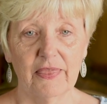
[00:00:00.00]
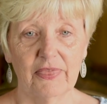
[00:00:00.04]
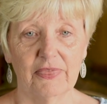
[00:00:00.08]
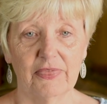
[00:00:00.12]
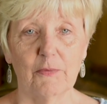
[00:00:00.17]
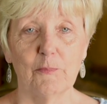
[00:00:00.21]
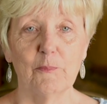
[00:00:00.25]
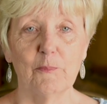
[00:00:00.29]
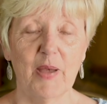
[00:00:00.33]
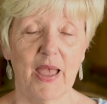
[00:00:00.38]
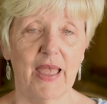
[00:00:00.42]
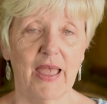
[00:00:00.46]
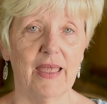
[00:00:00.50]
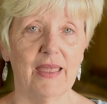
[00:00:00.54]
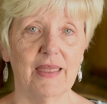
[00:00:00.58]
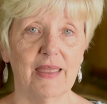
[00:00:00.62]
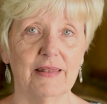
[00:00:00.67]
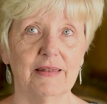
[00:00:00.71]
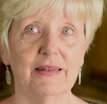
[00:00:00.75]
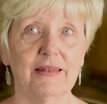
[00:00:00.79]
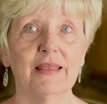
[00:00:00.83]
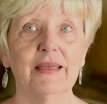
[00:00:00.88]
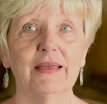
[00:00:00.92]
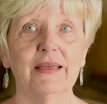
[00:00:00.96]
The pain
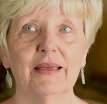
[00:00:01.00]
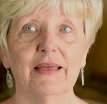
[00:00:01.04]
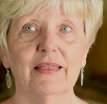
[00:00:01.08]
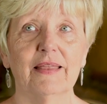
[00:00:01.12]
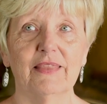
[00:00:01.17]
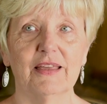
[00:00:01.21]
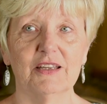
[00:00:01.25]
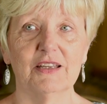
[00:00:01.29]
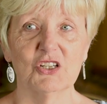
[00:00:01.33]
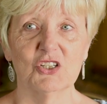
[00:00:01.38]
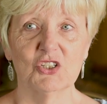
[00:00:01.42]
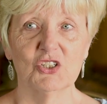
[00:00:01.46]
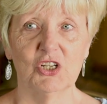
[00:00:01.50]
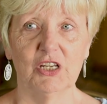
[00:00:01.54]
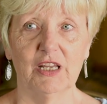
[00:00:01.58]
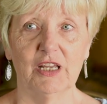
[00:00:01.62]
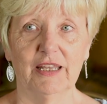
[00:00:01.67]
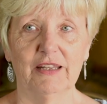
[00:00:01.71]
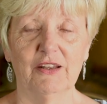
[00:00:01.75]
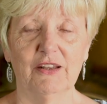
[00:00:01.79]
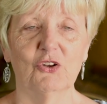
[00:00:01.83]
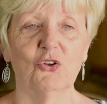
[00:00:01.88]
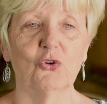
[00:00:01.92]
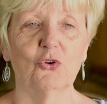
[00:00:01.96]
that she
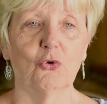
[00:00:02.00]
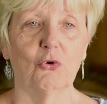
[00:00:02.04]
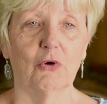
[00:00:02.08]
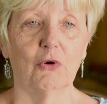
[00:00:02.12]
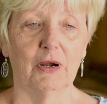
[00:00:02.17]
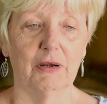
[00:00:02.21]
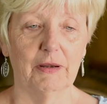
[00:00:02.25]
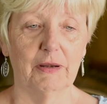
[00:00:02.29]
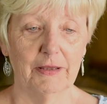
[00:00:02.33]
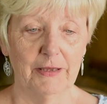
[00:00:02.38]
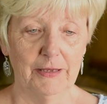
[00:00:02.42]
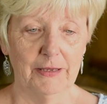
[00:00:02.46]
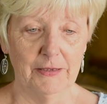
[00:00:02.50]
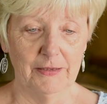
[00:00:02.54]
endured